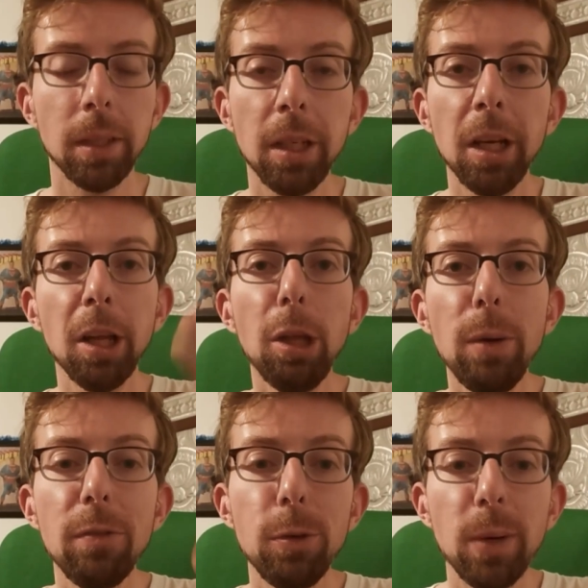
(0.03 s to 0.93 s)
Hello
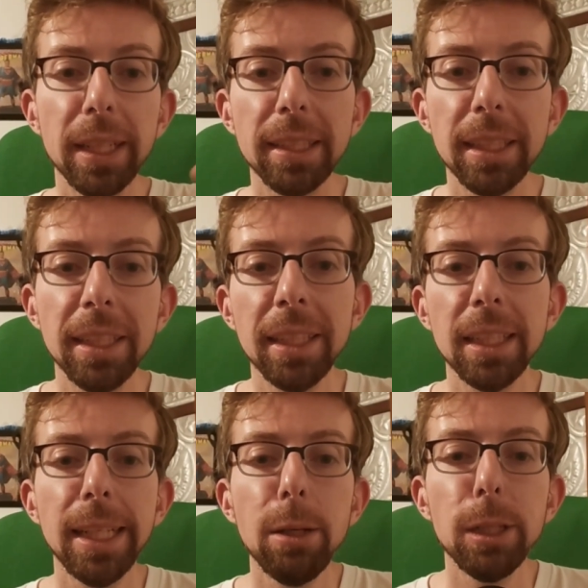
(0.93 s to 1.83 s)
everyone.
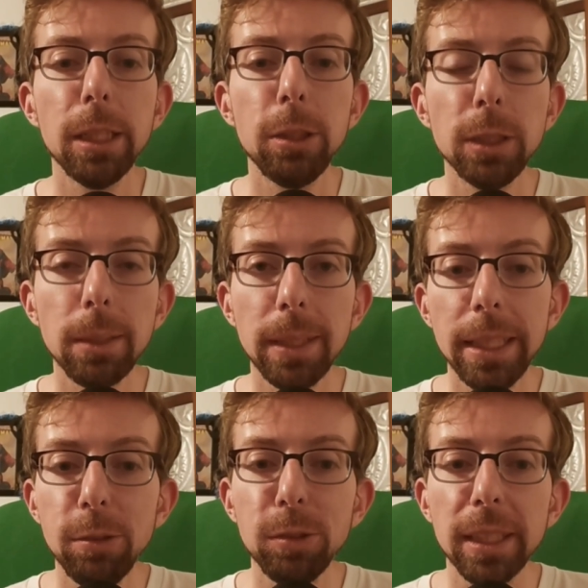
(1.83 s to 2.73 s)
Today I'm going to do something
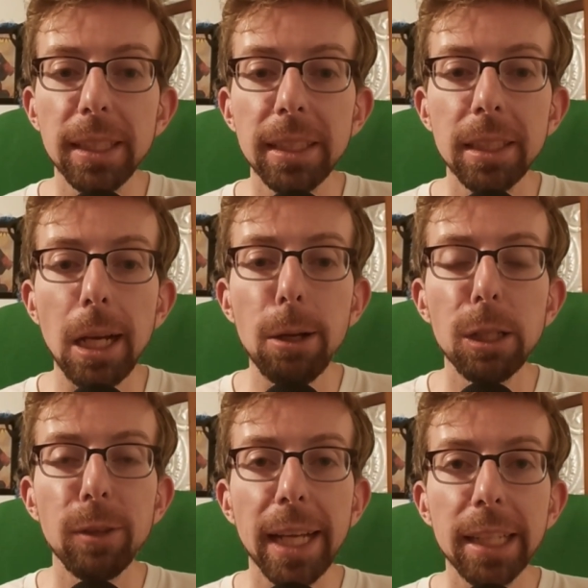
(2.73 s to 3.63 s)
different. I'm going
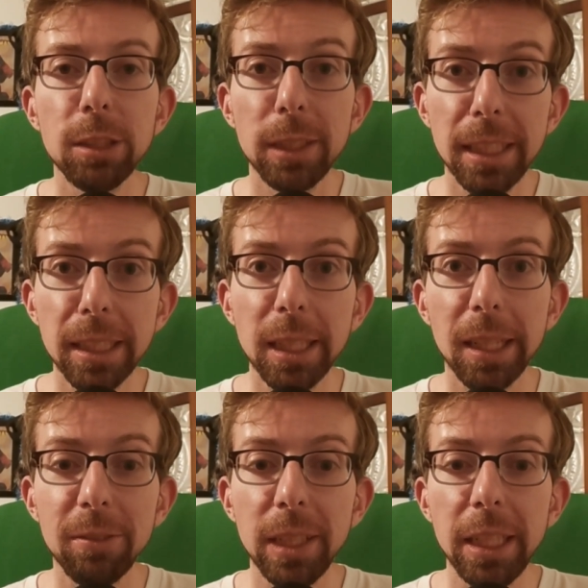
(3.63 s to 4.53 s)
to react to a
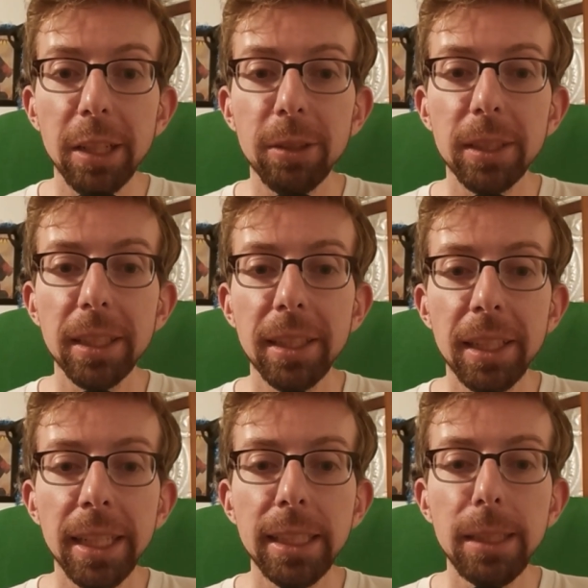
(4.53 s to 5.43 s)
TikTok video.
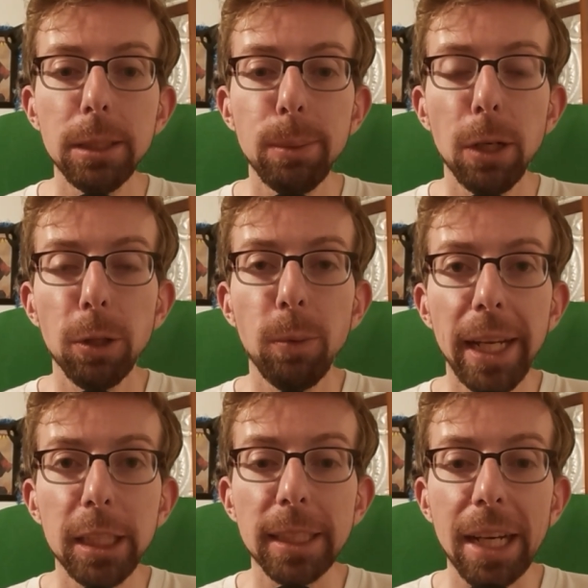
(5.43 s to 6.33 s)
It seems to be all the
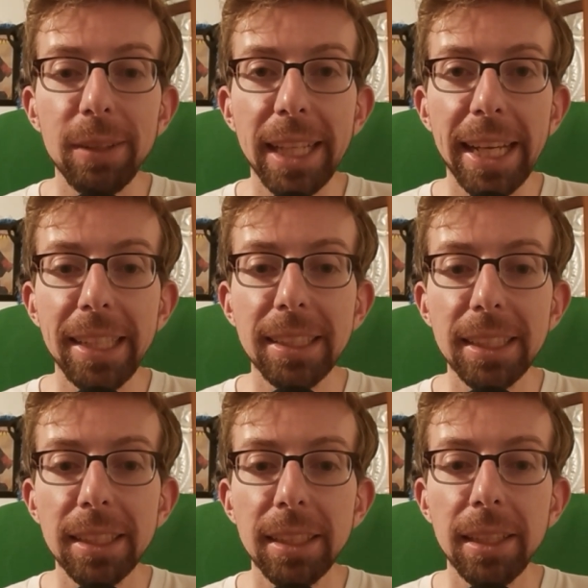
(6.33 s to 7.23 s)
rage
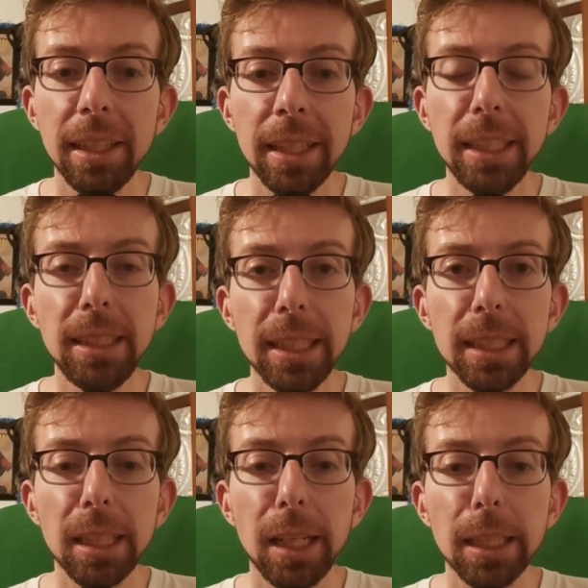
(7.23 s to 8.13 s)
nowadays. This
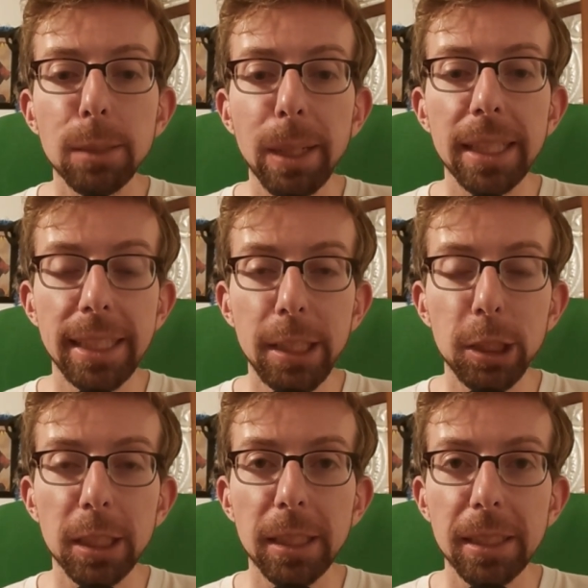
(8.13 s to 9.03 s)
TikTok is about a
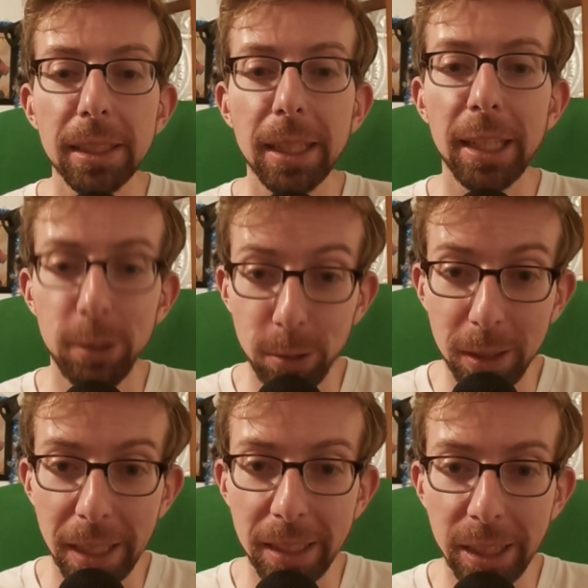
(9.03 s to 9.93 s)
teacher, and I use
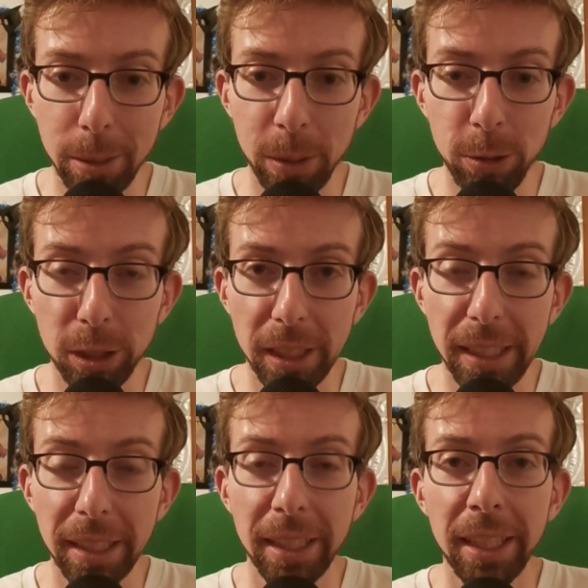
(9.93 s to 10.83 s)
that term
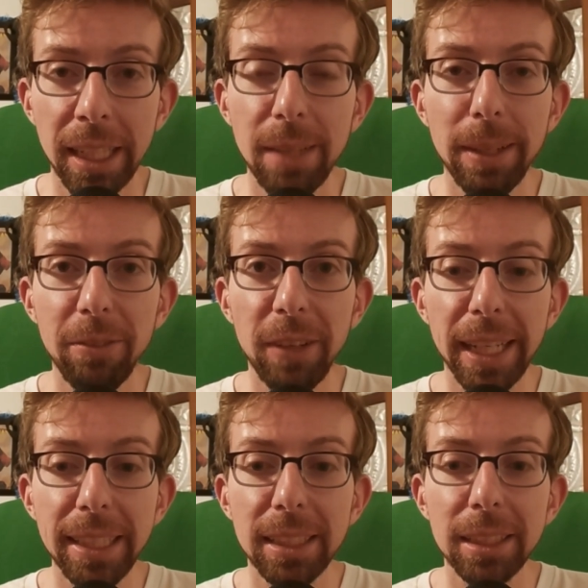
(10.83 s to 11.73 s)
loosely, giving
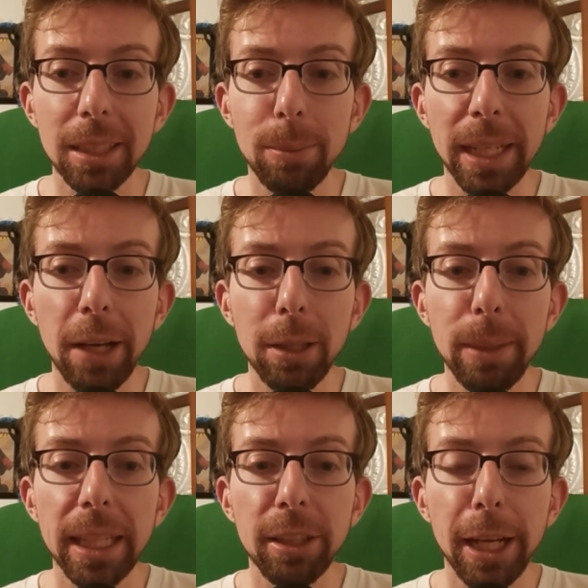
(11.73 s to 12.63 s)
advice about how to
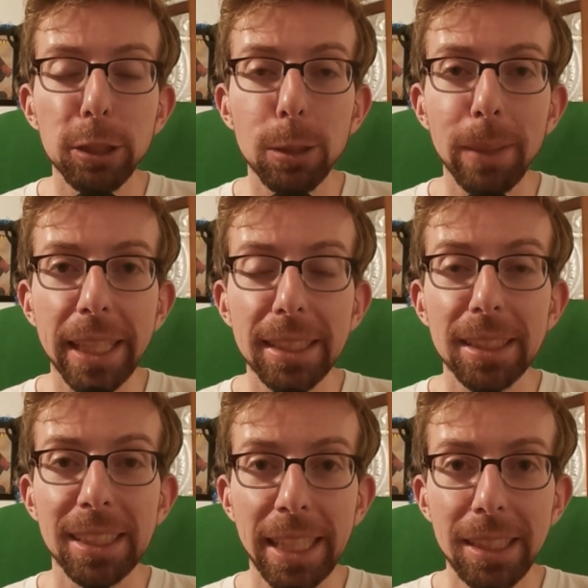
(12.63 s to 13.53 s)
make the classroom less
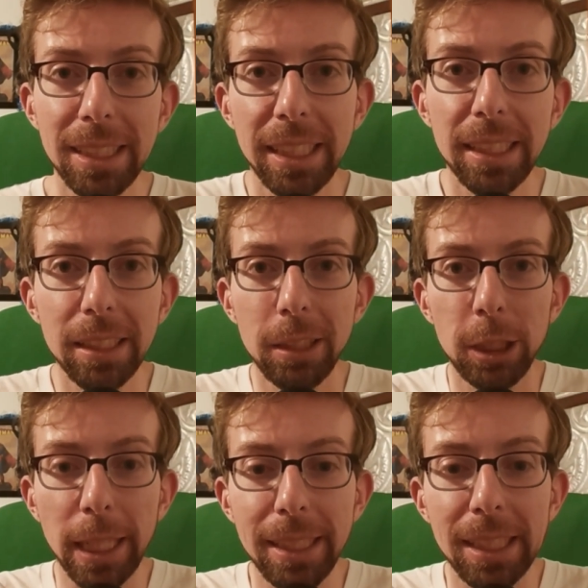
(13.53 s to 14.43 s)
center
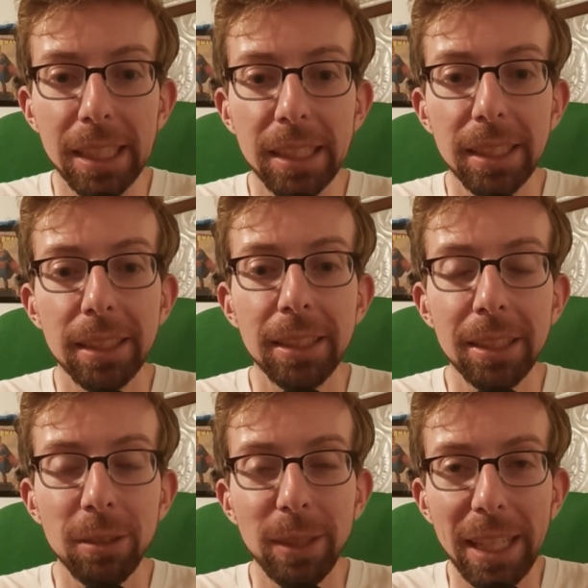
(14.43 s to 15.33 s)
gender,
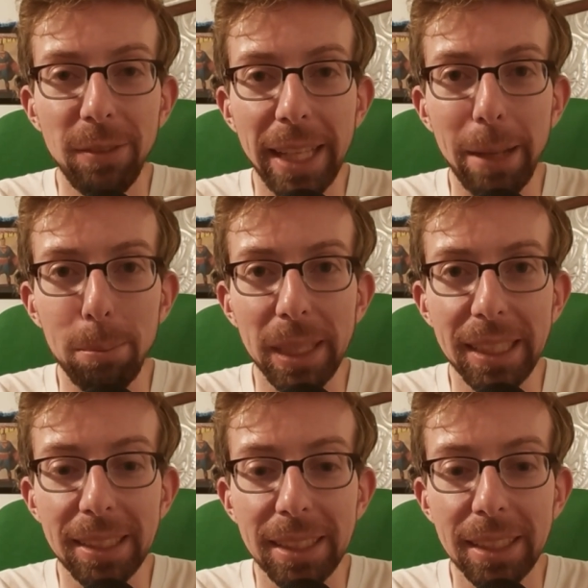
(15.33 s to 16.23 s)
whatever that
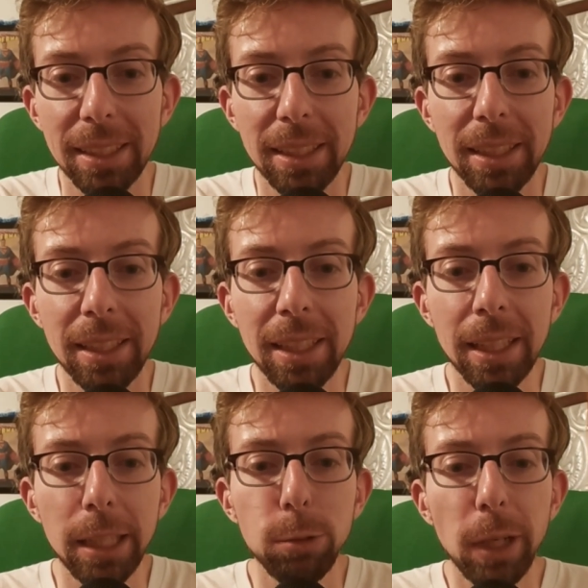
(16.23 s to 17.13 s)
means.
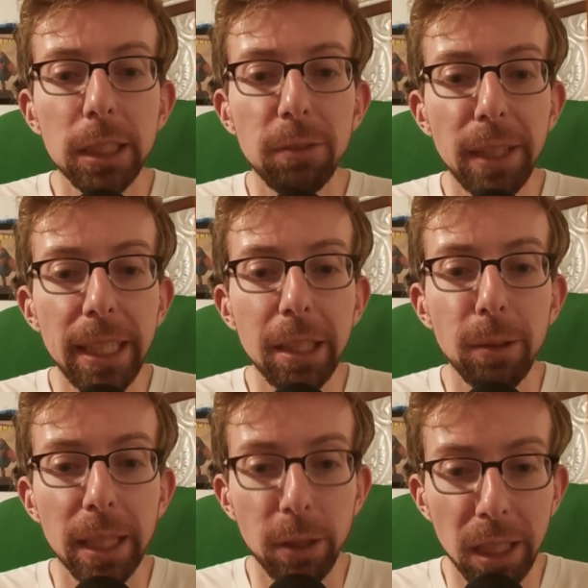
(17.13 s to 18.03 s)
Let's watch the video,
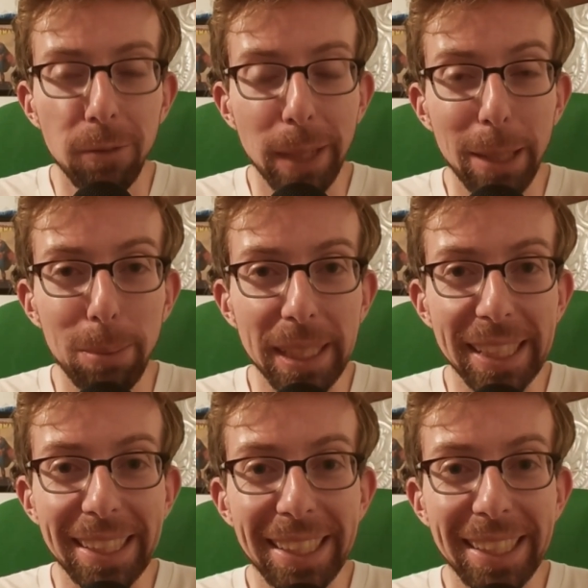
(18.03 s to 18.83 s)
then I'll give my opinion.